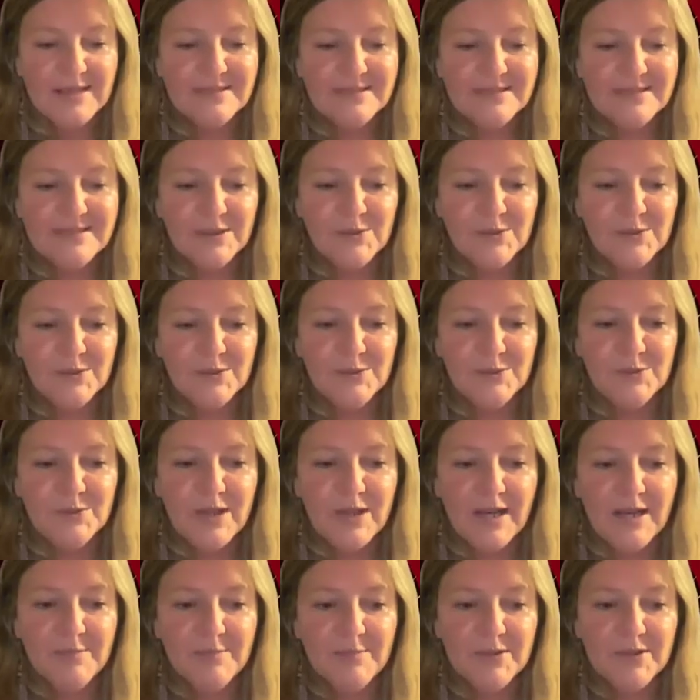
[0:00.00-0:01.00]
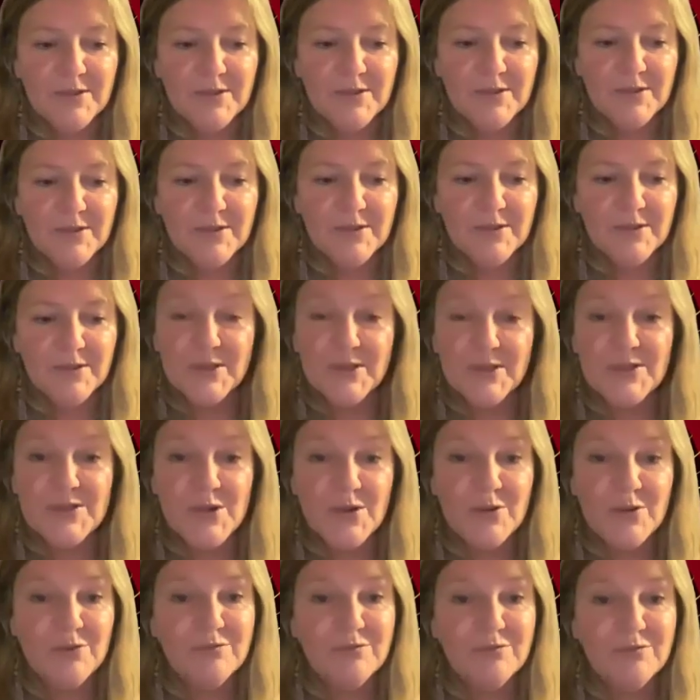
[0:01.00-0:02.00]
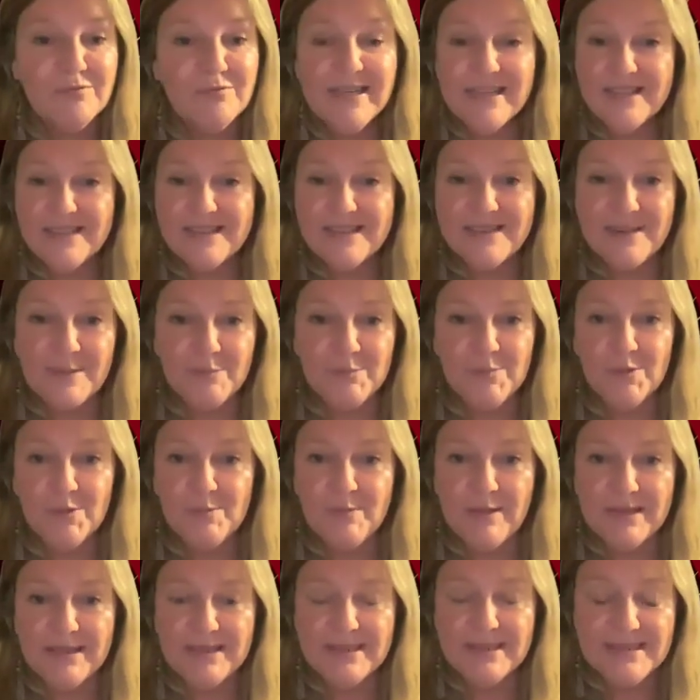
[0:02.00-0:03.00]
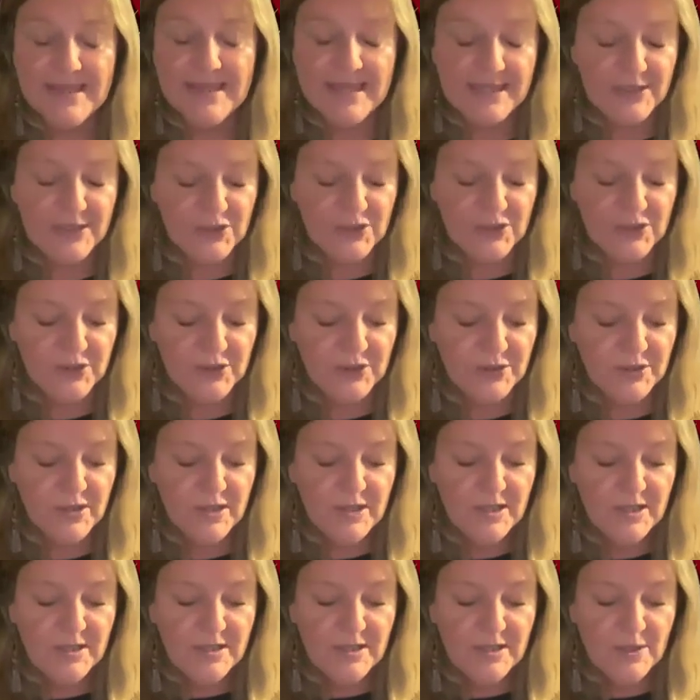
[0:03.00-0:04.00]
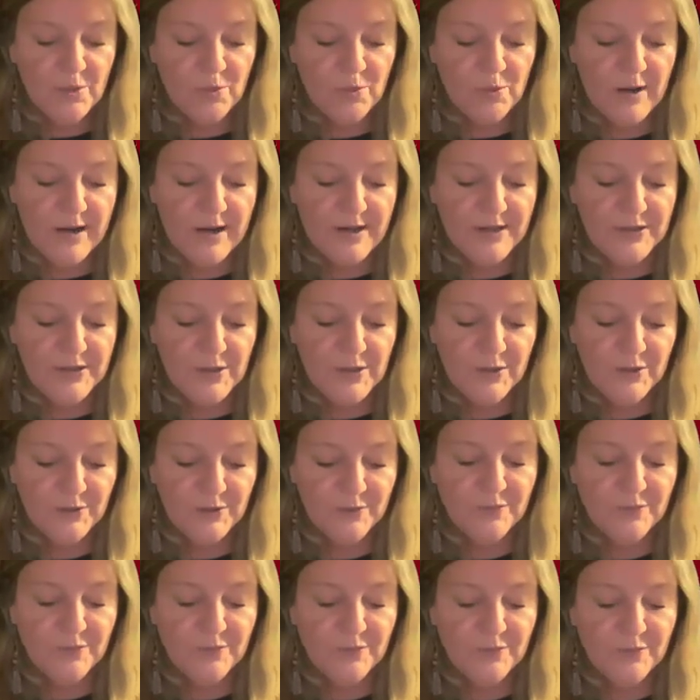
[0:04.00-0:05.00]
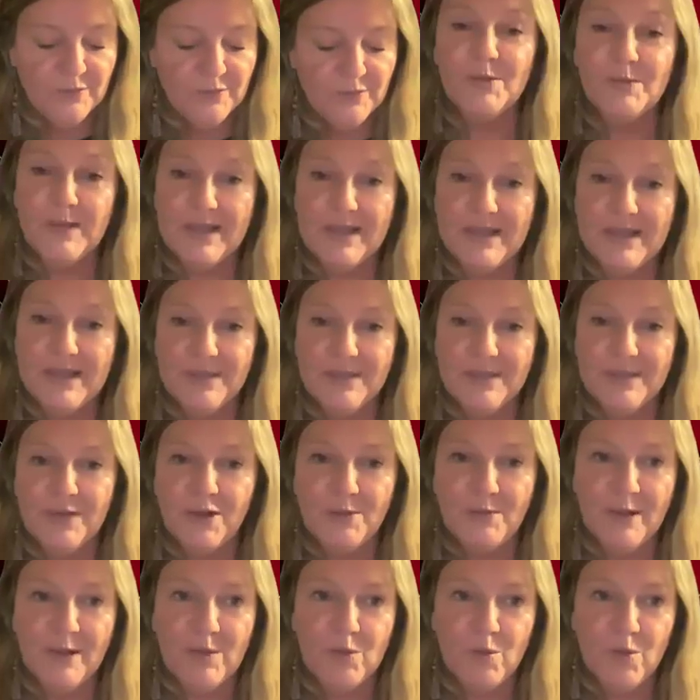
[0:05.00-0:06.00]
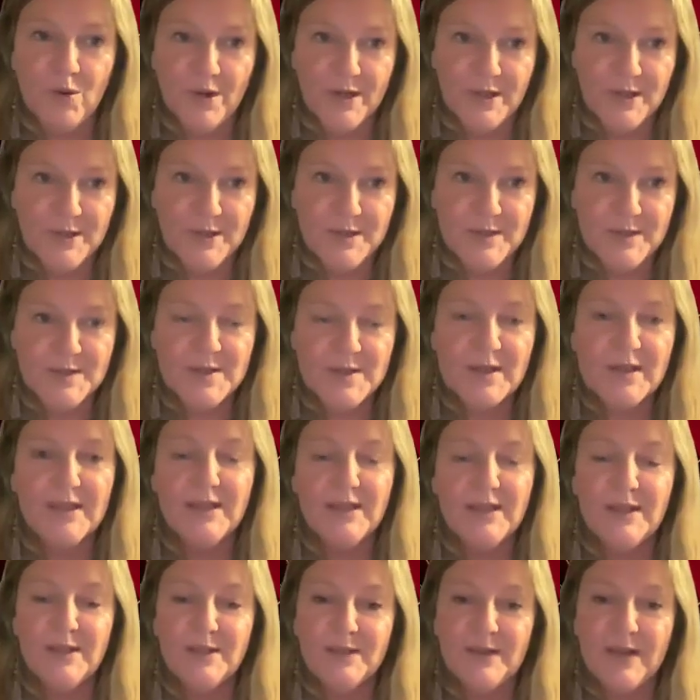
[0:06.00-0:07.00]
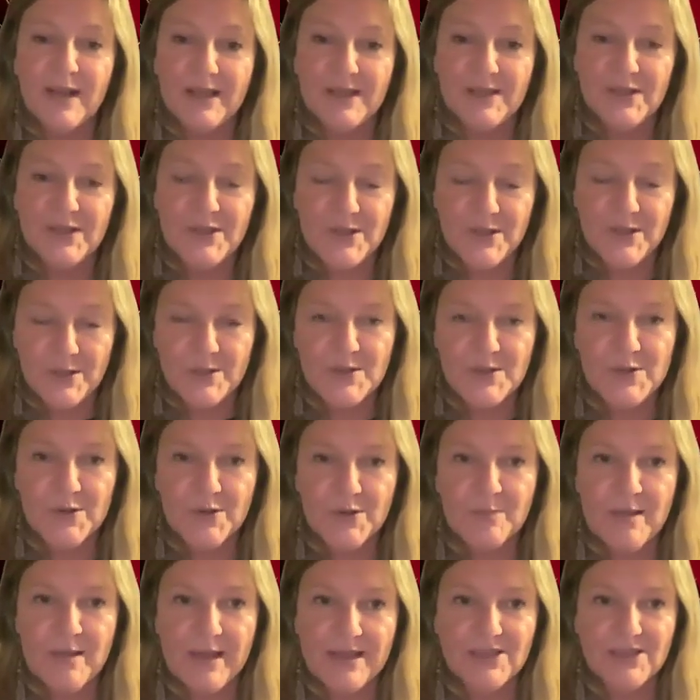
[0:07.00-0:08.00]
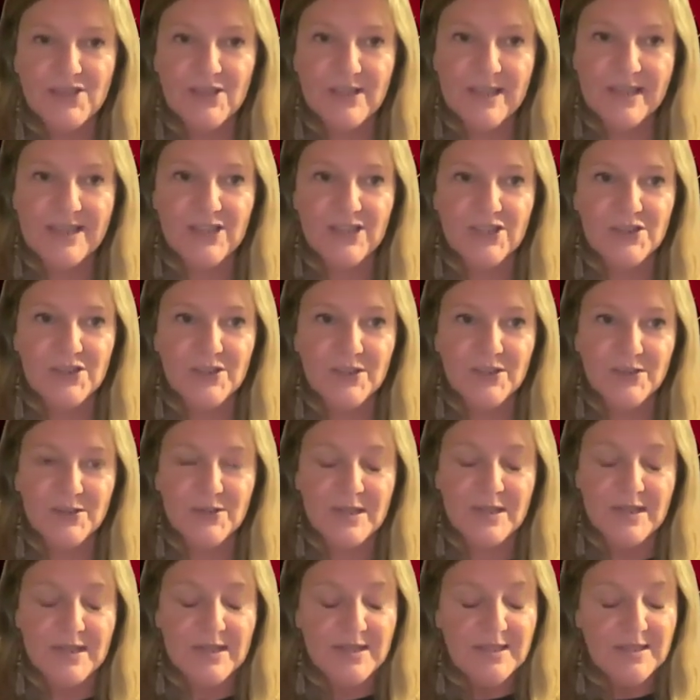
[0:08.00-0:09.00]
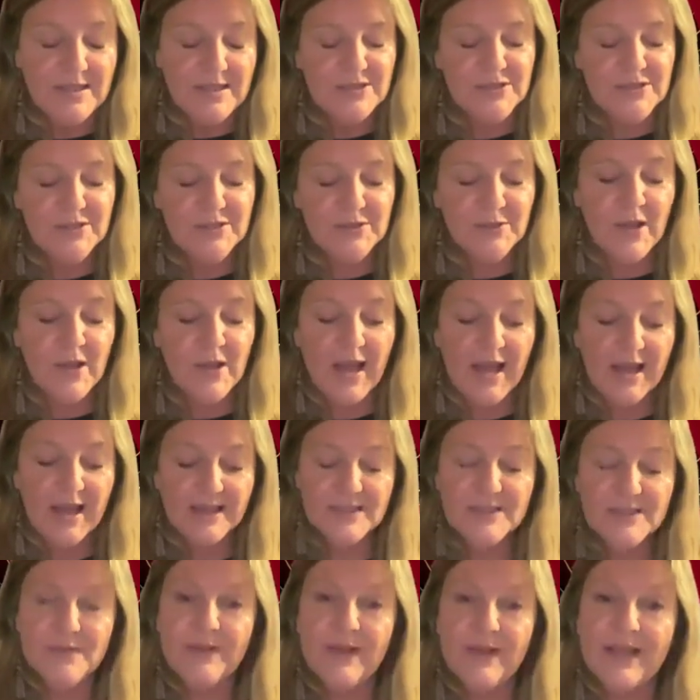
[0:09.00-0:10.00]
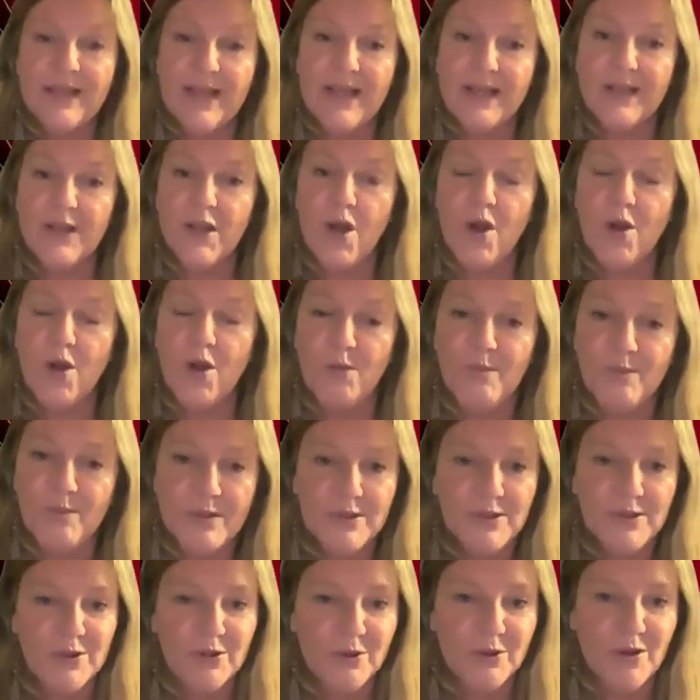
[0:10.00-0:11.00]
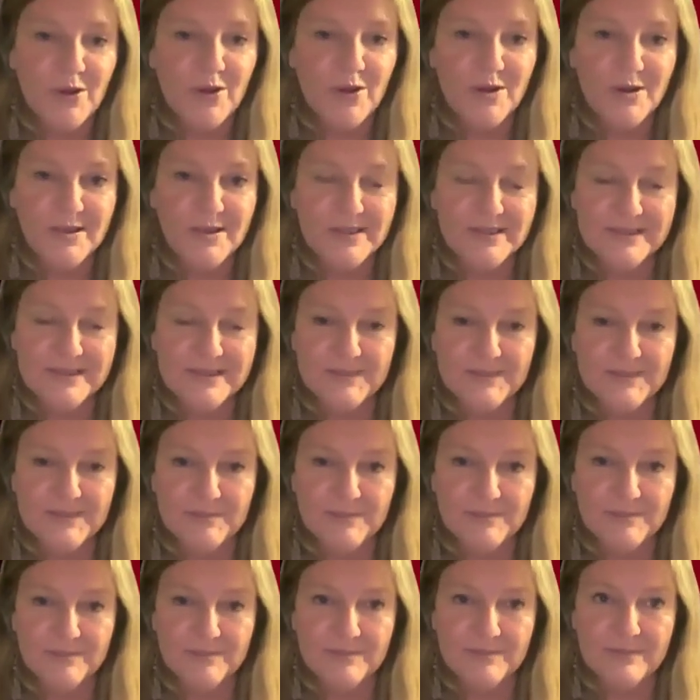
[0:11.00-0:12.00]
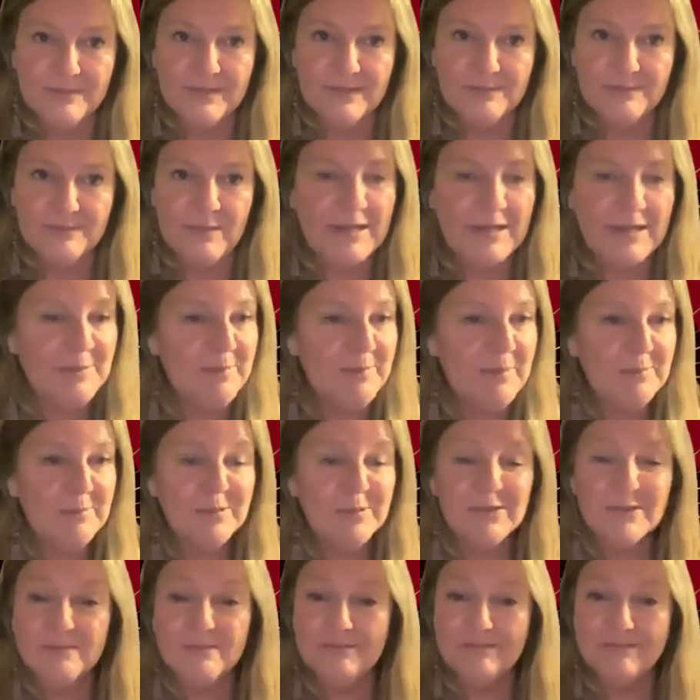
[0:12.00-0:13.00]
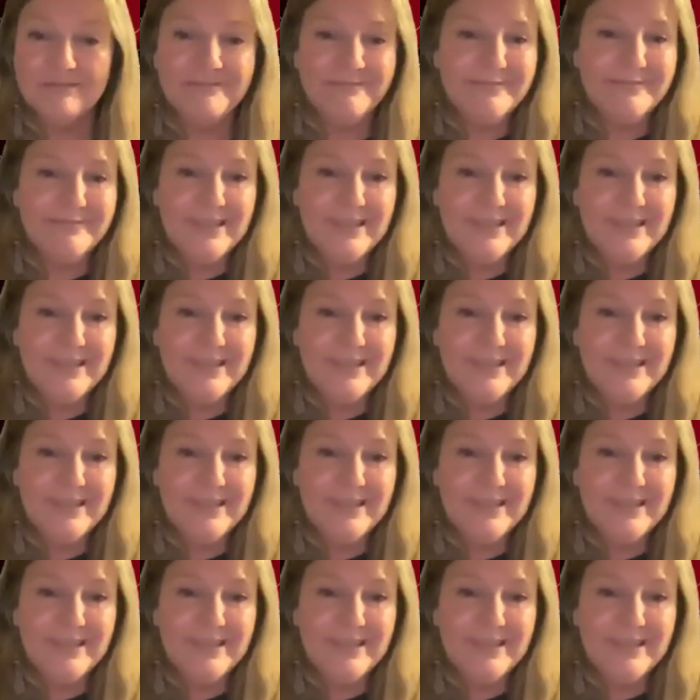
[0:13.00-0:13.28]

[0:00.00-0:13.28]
And so I'm just going to do a really simple meditation where you can follow me, follow my words, and use your imagination to activate and open your heart. And many people,